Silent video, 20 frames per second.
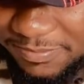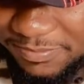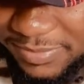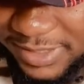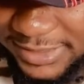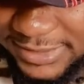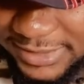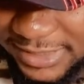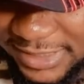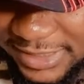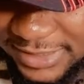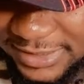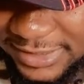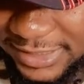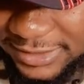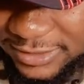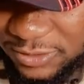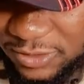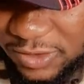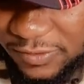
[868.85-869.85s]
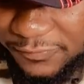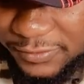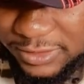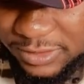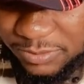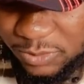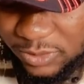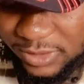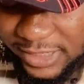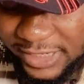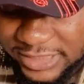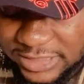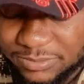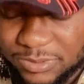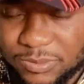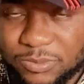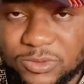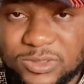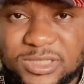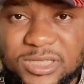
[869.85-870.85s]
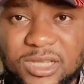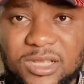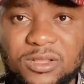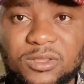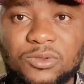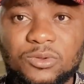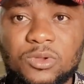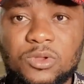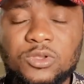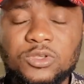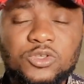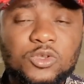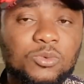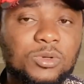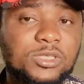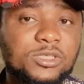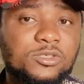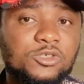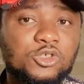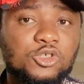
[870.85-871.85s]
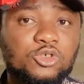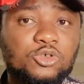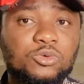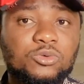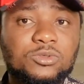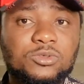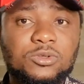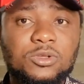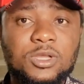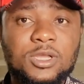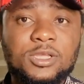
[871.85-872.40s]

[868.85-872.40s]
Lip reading: better than the comfortable lies people tell you. So what is the truth?